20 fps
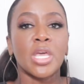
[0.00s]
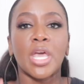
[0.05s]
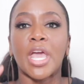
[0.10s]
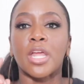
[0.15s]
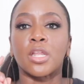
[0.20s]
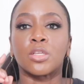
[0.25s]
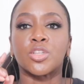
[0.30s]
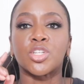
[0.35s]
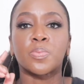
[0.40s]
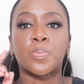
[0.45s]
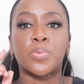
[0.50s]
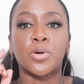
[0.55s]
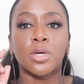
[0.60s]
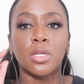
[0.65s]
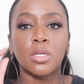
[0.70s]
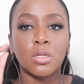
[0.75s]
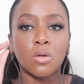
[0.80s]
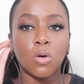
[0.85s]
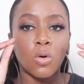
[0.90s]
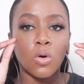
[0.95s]
and just put
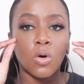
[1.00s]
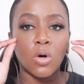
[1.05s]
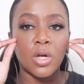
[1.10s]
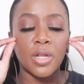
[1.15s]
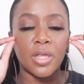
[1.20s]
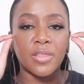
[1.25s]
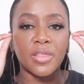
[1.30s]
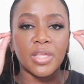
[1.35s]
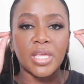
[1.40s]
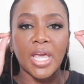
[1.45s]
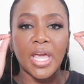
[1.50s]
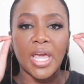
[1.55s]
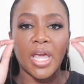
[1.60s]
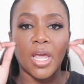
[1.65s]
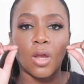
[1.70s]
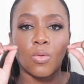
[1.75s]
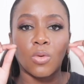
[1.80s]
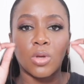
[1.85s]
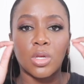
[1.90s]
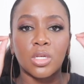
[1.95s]
it on the
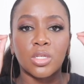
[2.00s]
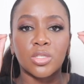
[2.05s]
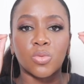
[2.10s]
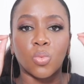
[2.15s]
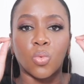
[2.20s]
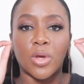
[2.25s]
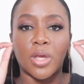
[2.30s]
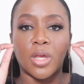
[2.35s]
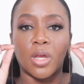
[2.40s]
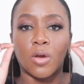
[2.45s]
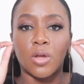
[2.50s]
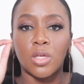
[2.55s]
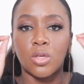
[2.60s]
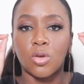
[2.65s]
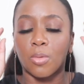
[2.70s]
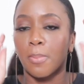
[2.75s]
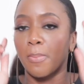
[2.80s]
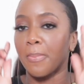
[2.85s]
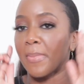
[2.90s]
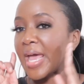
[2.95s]
areas where
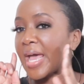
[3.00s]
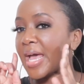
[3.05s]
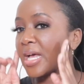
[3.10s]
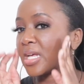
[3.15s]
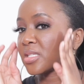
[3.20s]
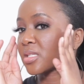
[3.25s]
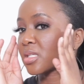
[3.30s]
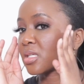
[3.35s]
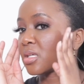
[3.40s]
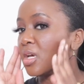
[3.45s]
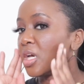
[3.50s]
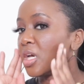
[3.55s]
your mask